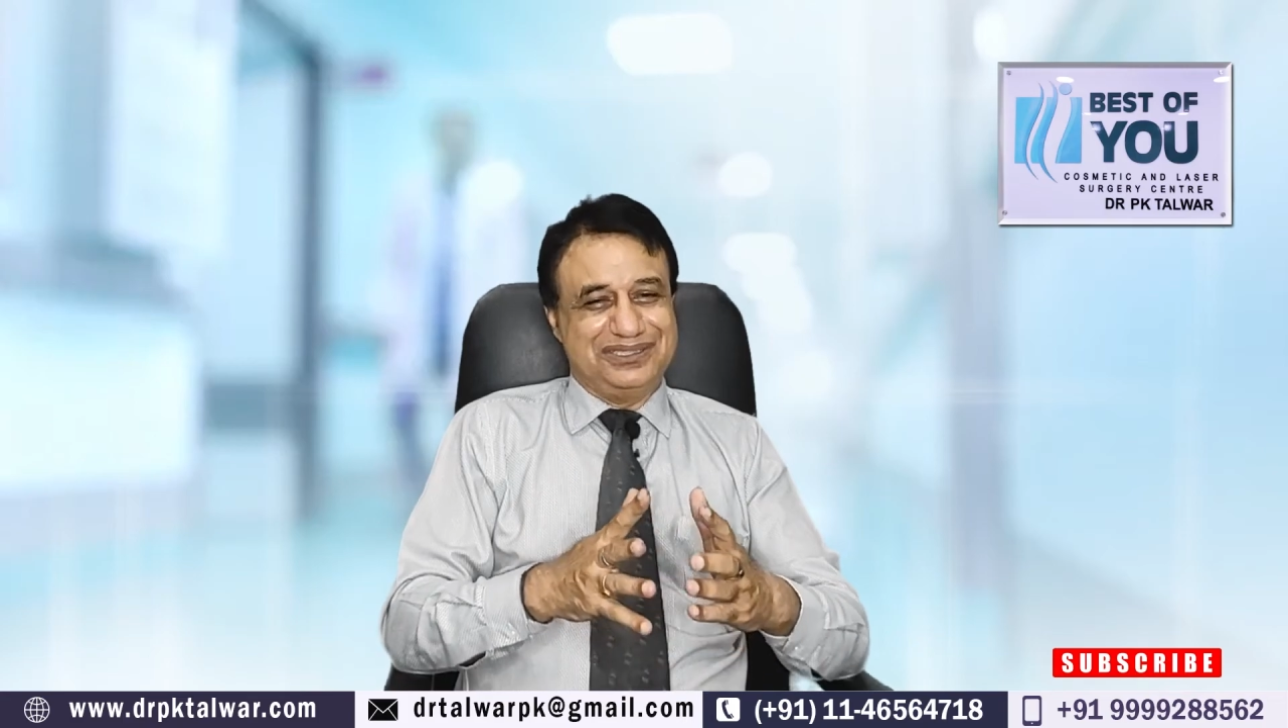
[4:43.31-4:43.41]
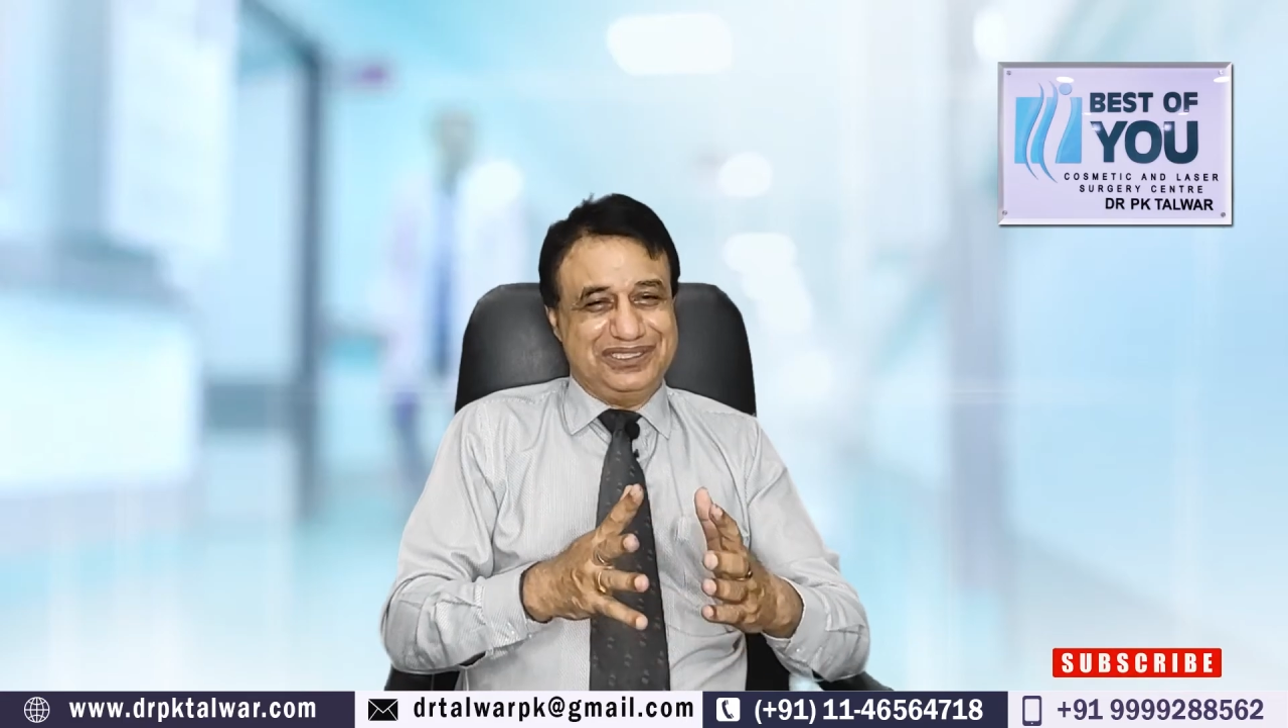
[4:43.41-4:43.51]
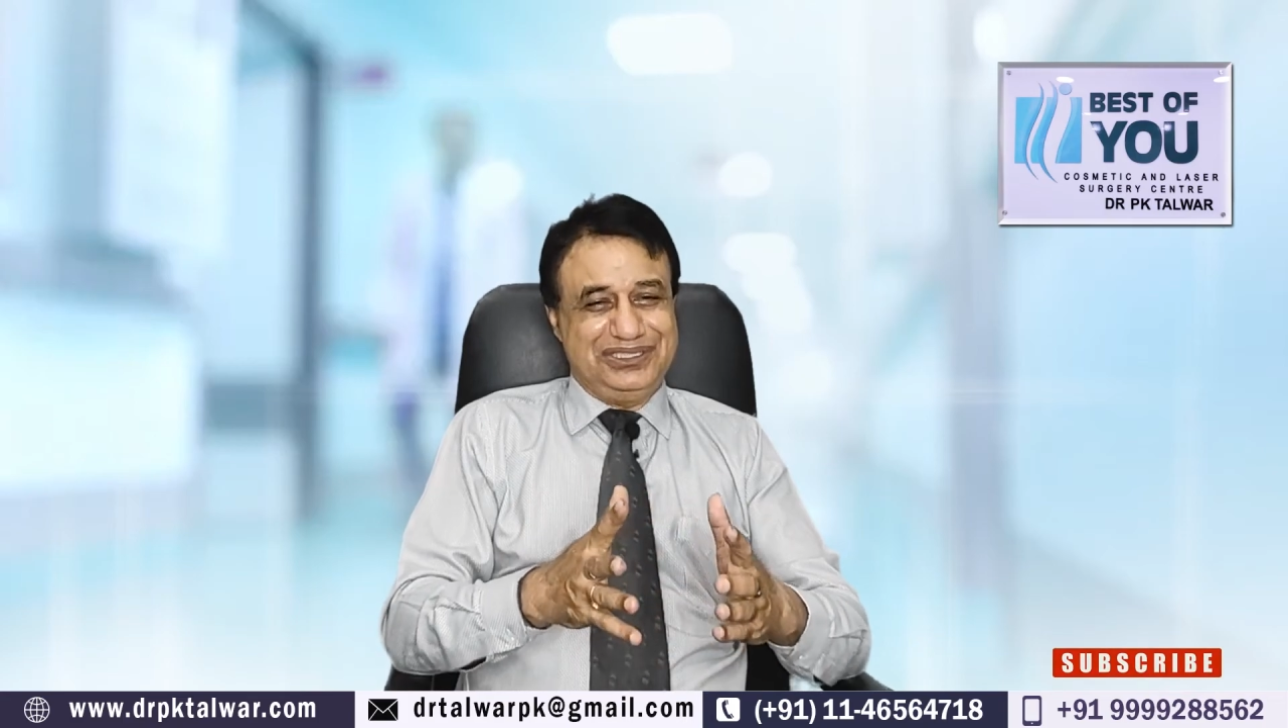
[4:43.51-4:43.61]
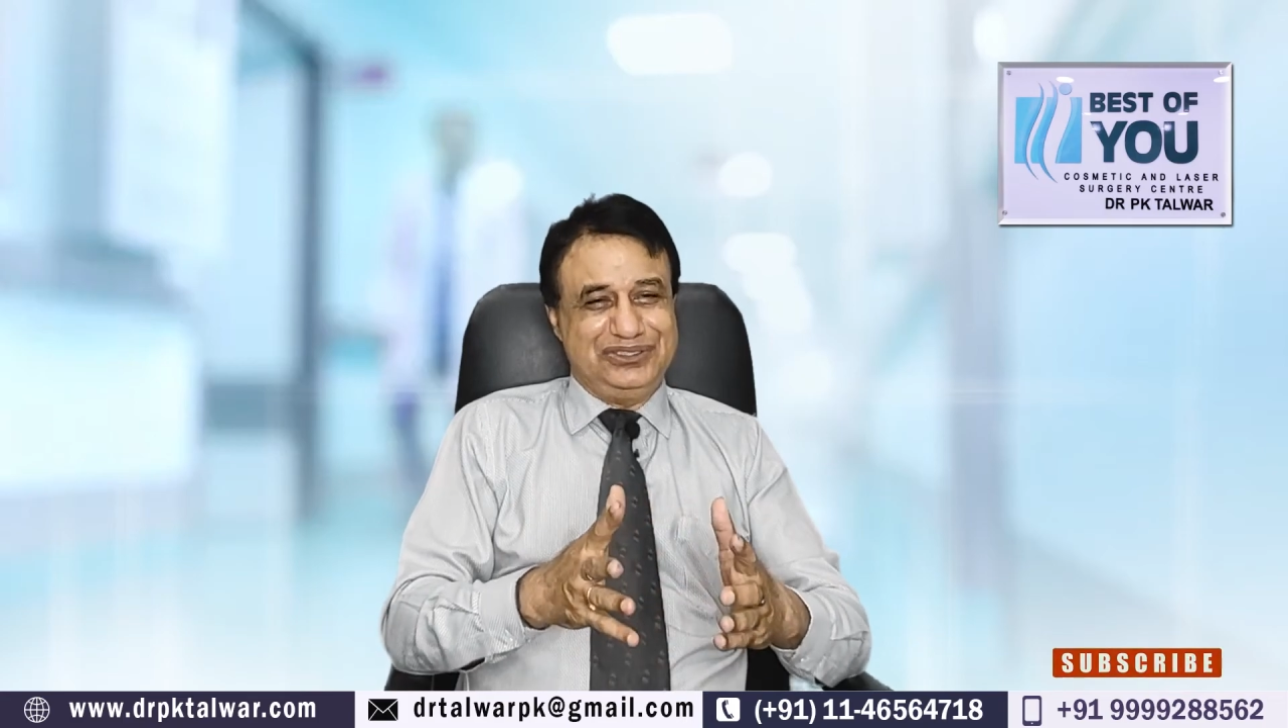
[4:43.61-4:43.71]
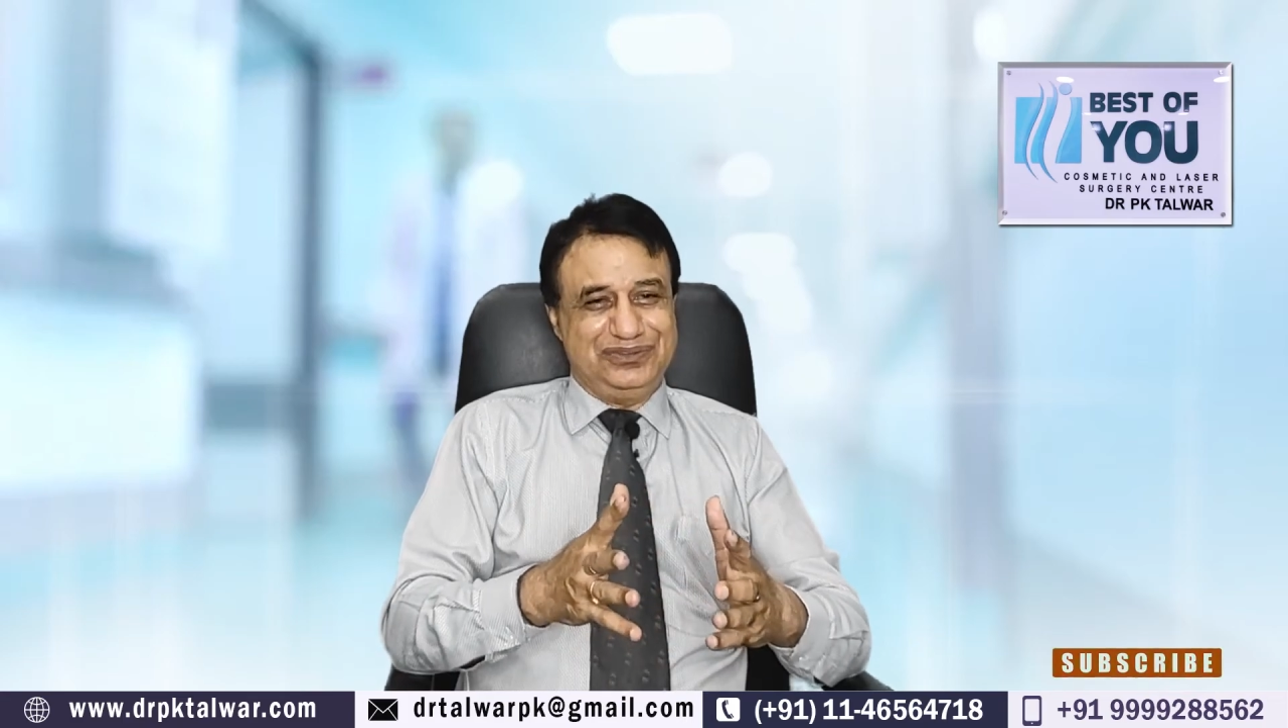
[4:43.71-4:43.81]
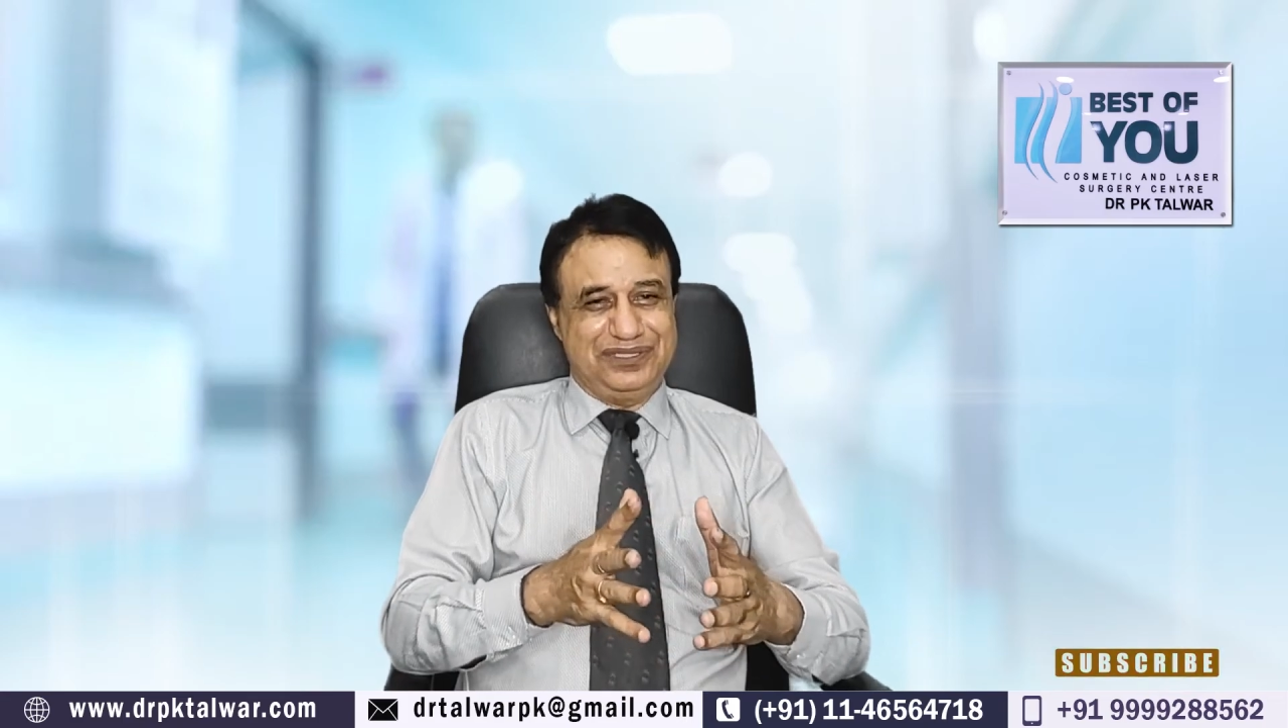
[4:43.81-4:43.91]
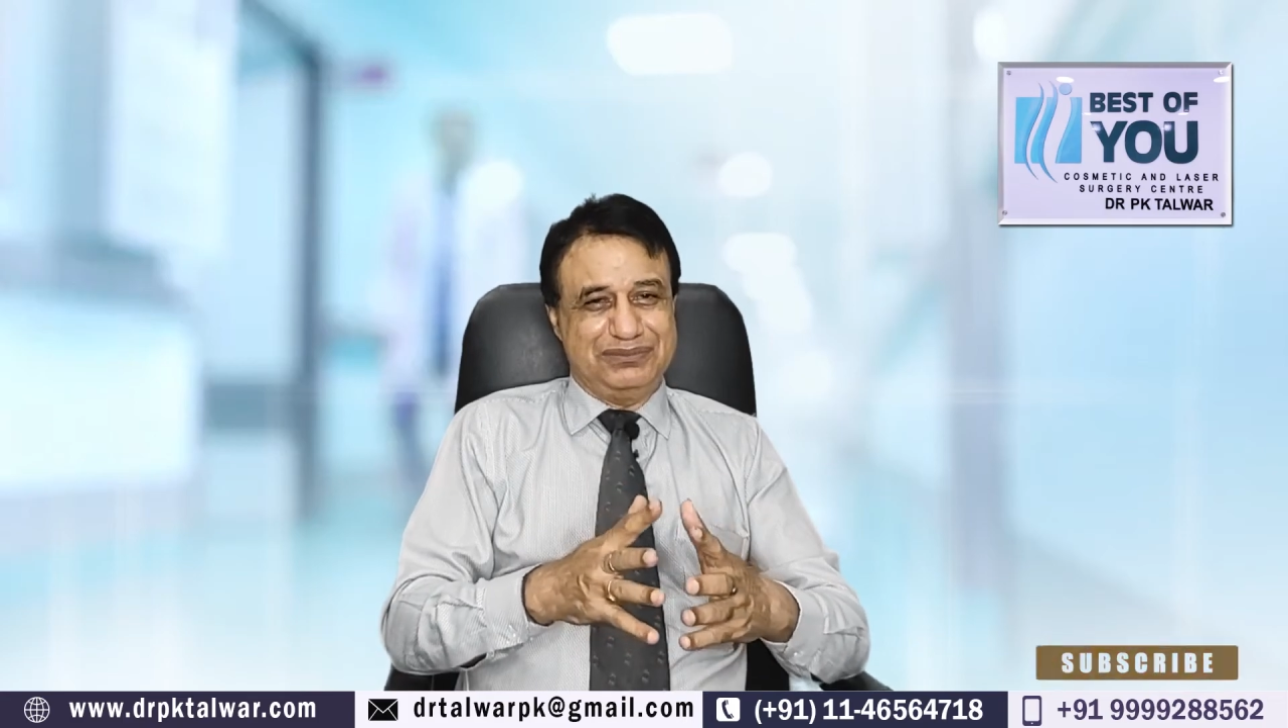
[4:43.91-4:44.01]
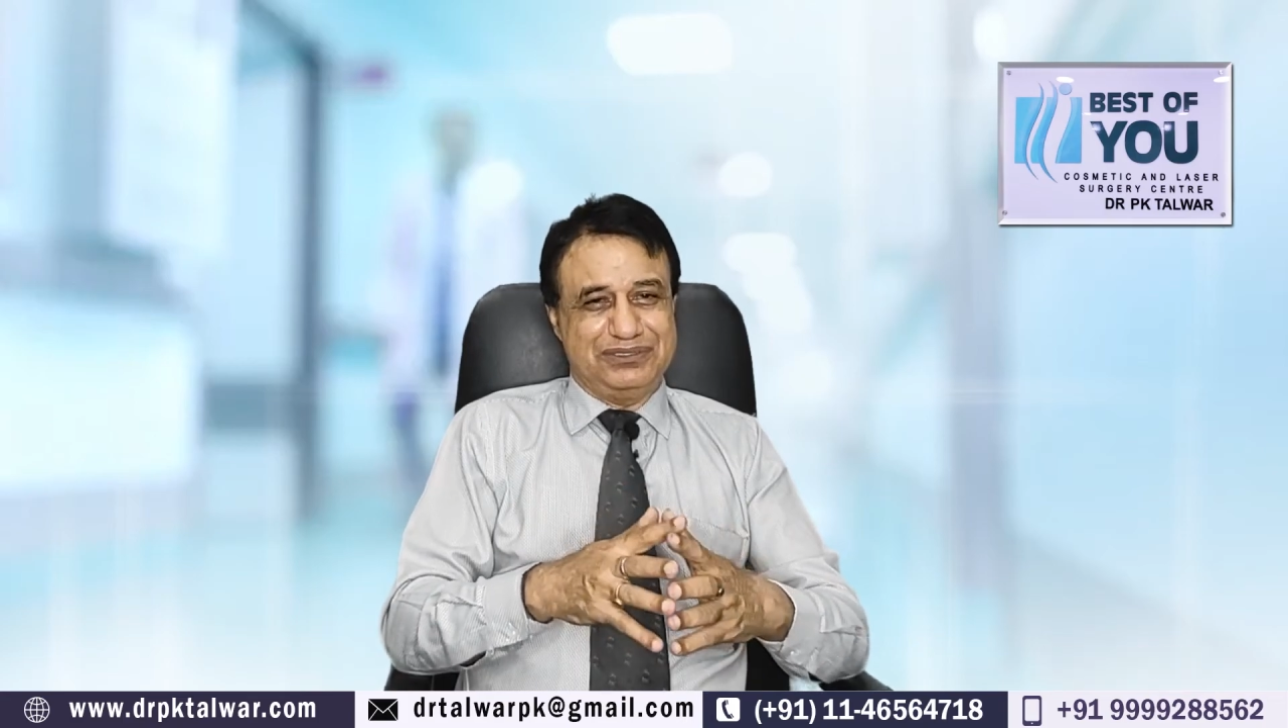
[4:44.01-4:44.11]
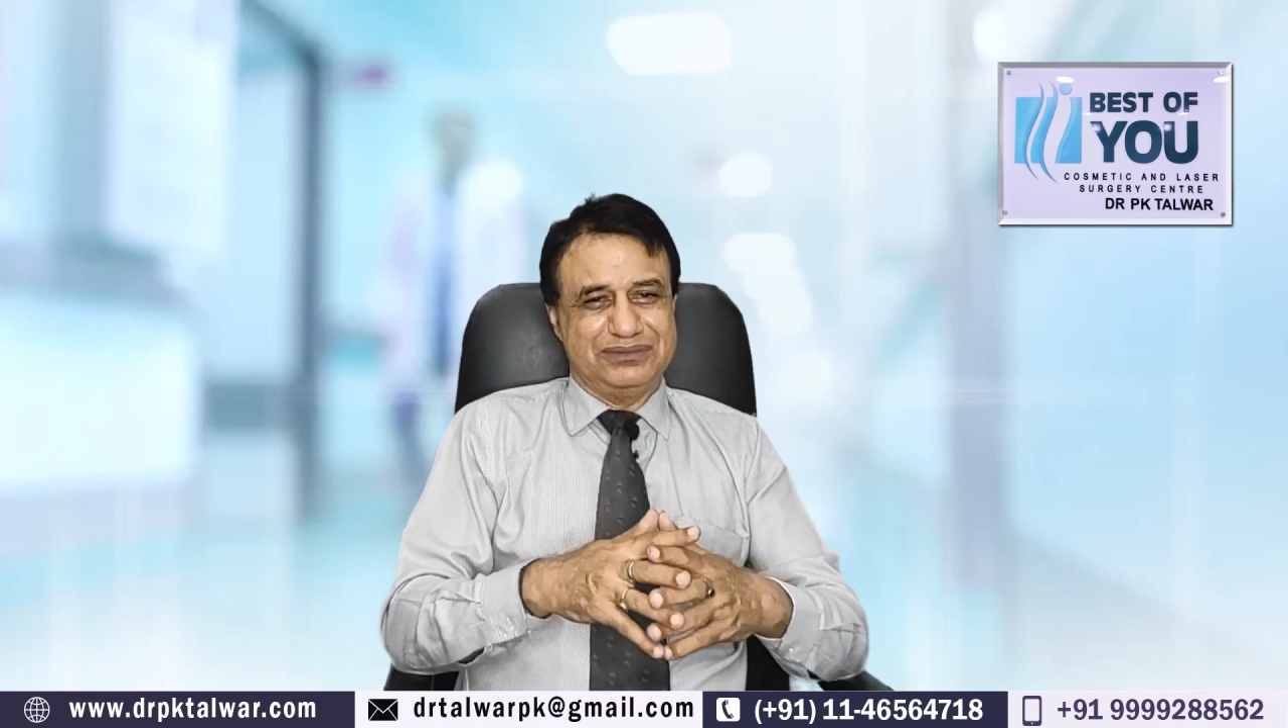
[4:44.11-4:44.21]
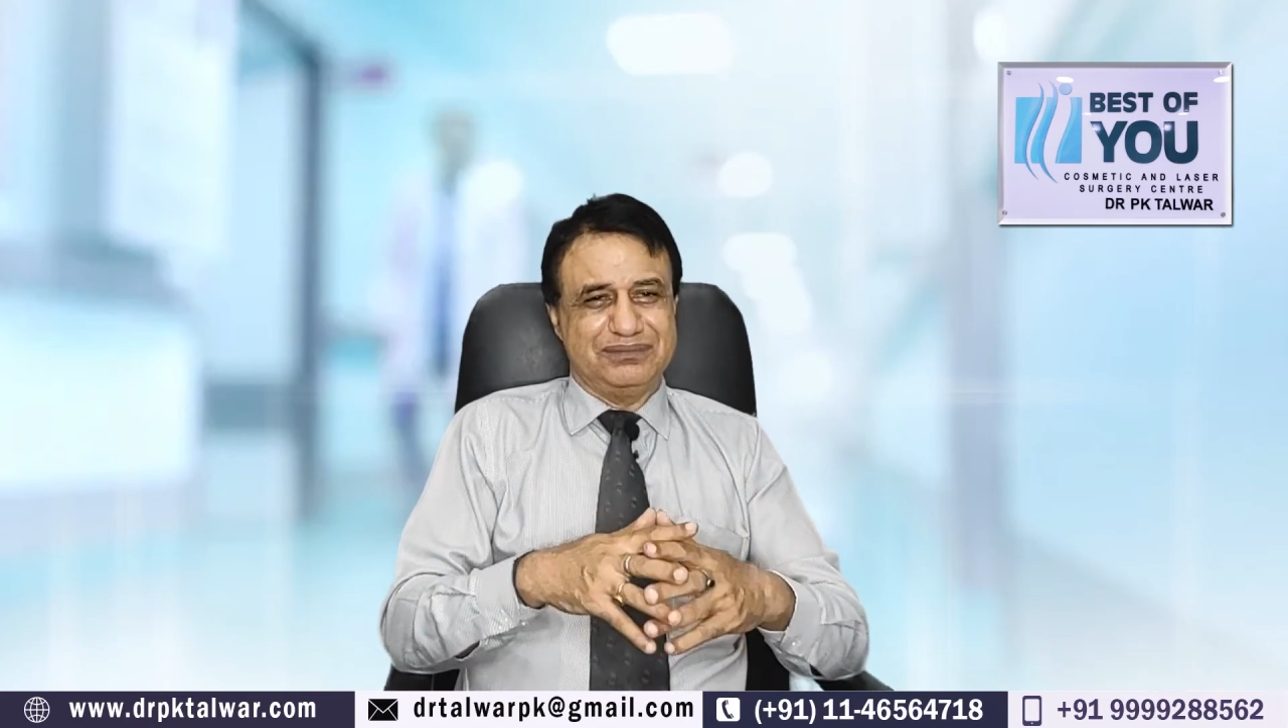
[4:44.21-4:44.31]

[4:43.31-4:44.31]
Thank you very much.